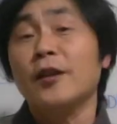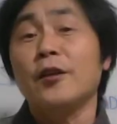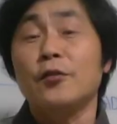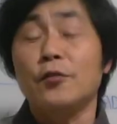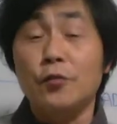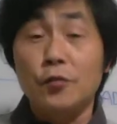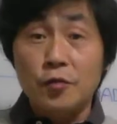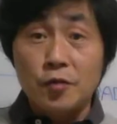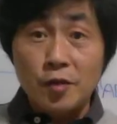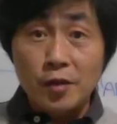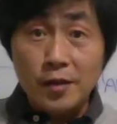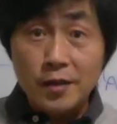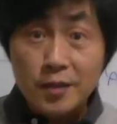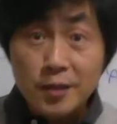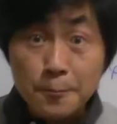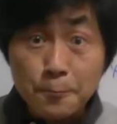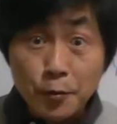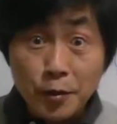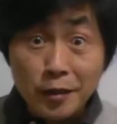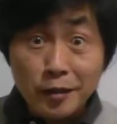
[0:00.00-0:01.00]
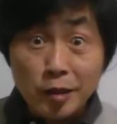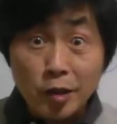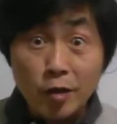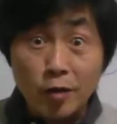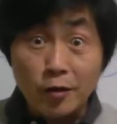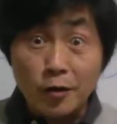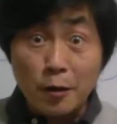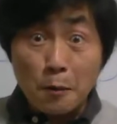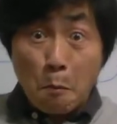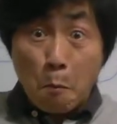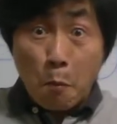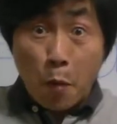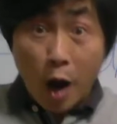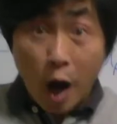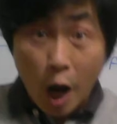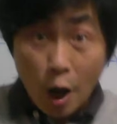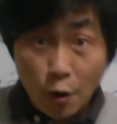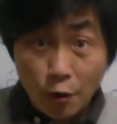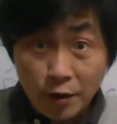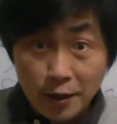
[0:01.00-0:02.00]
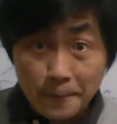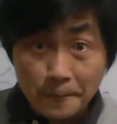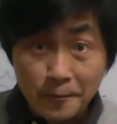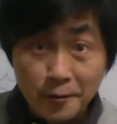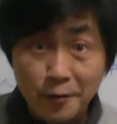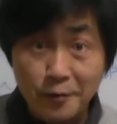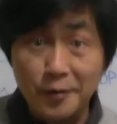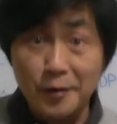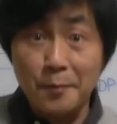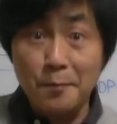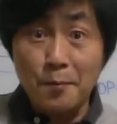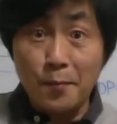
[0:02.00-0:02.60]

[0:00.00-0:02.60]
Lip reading: Usually sprinter, powerlifter,